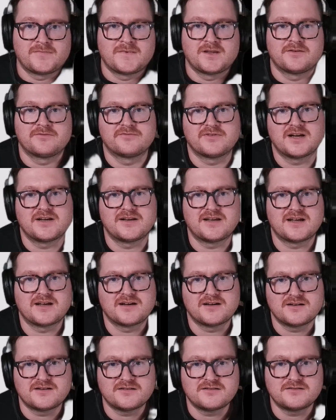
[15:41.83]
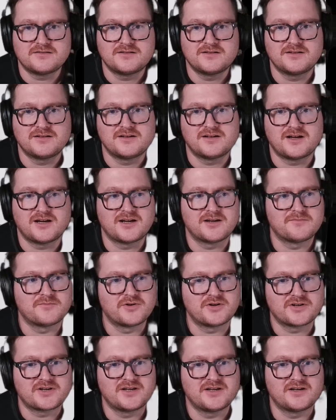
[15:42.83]
Right now, I am
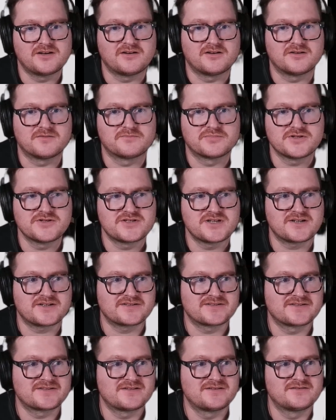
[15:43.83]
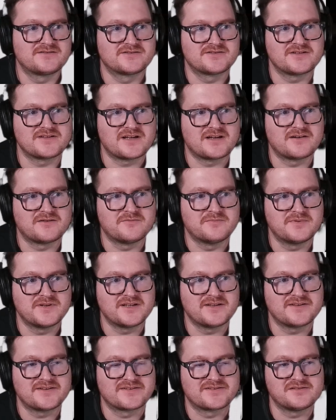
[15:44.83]
working on projects, so that'll
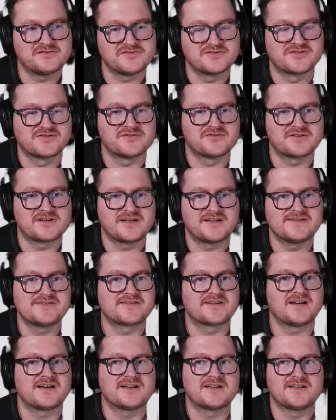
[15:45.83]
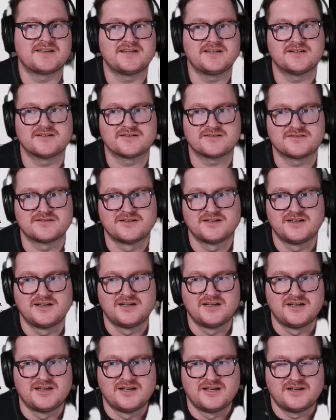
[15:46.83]
be this little suitcase guy here.
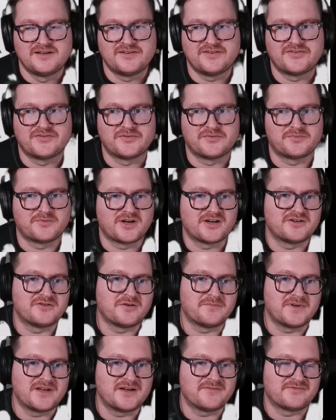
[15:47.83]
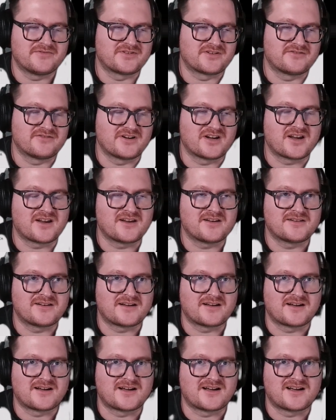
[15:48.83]
This is where you'll be able to create
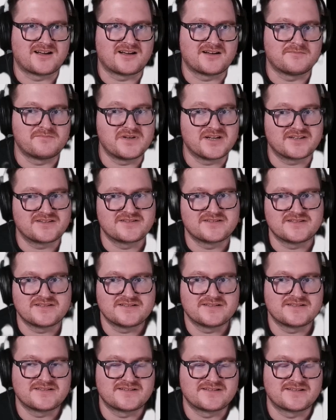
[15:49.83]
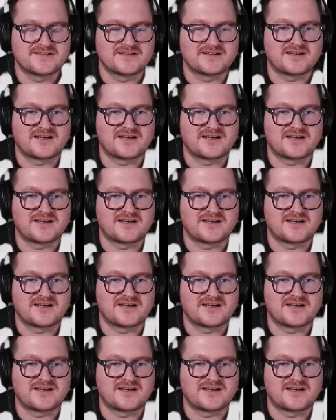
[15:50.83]
mixes.